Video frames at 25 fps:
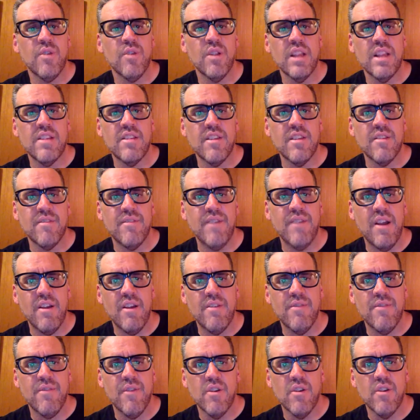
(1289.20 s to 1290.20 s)
released their
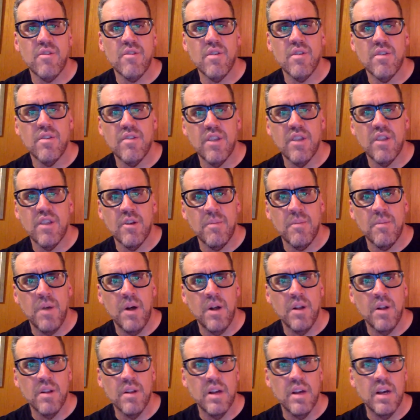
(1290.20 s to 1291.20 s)
very first single
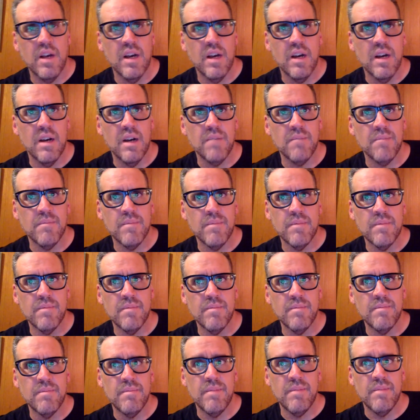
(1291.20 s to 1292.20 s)
malt about
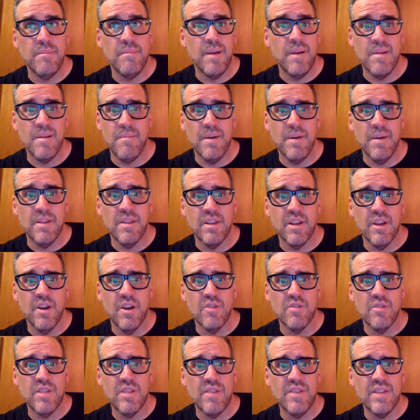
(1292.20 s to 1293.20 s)
a month ago,
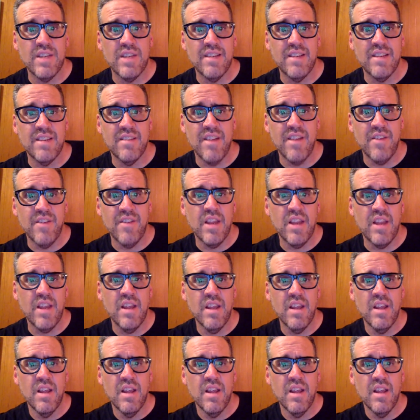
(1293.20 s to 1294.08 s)
1770.